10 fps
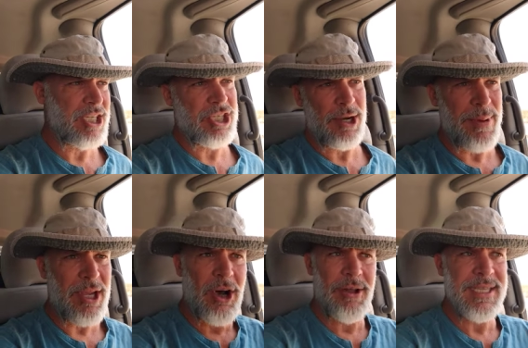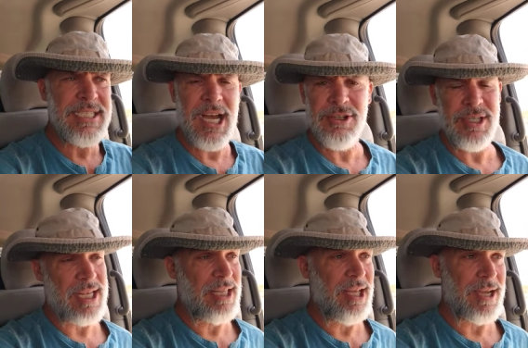He should have been calling these countries
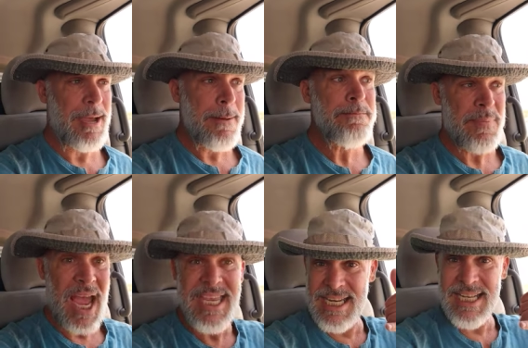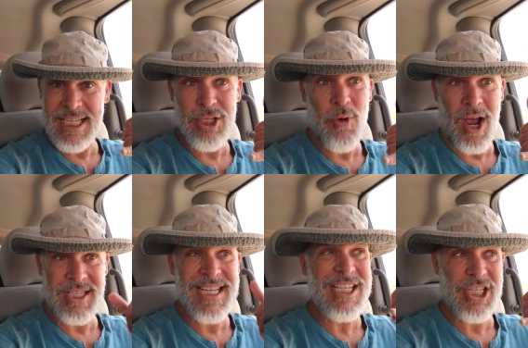saying, look, you need to
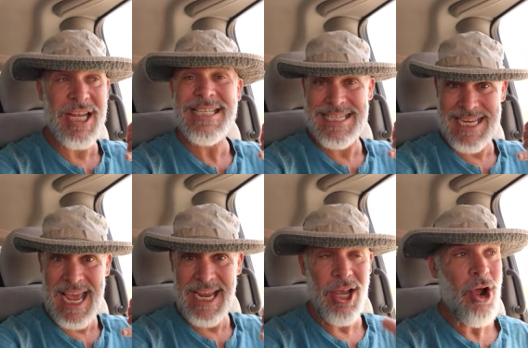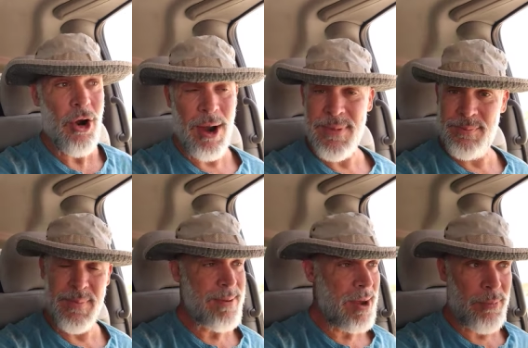squash this shit today. Or
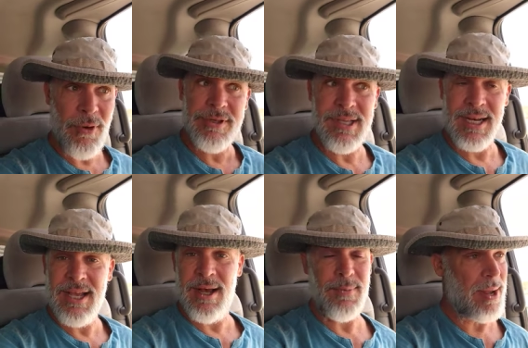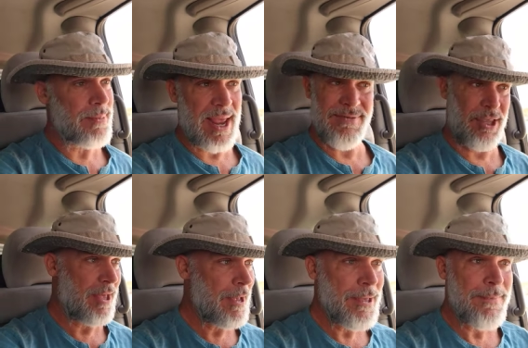me and my boys are going to come and I'm going to have
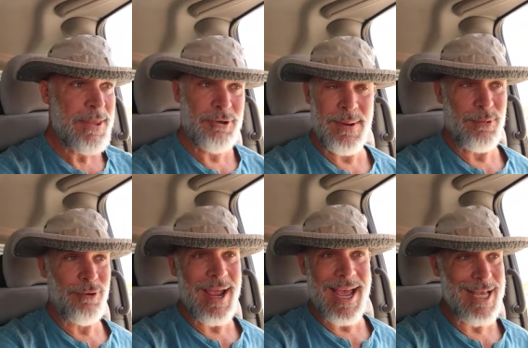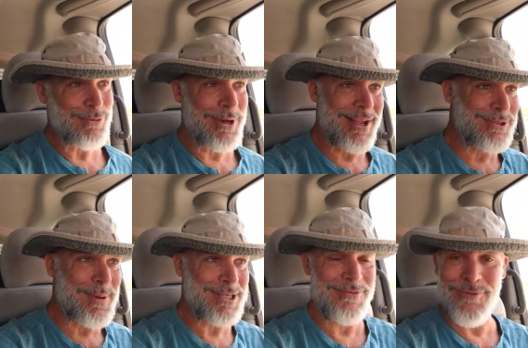the Green Berets. We're going to have
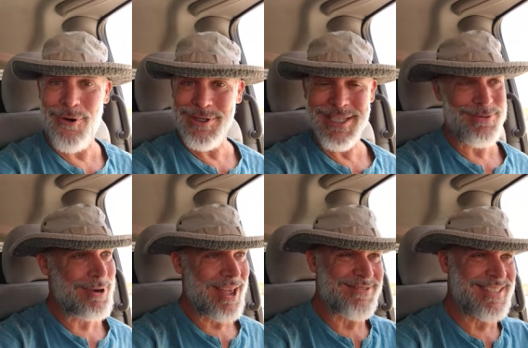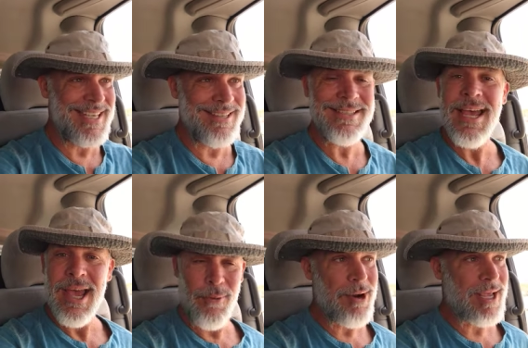special forces. We're going to have SEALs.
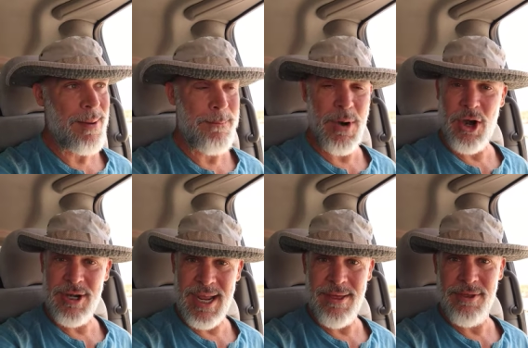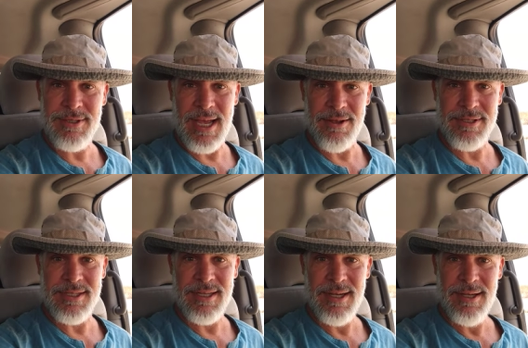And we're going to come burn down those
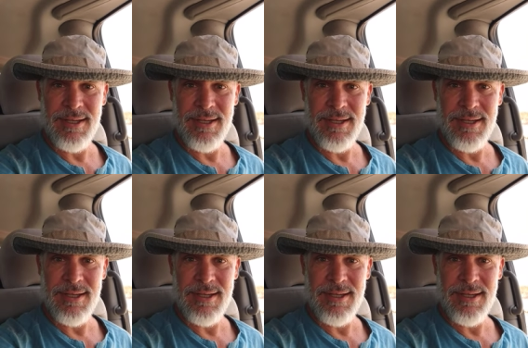houses.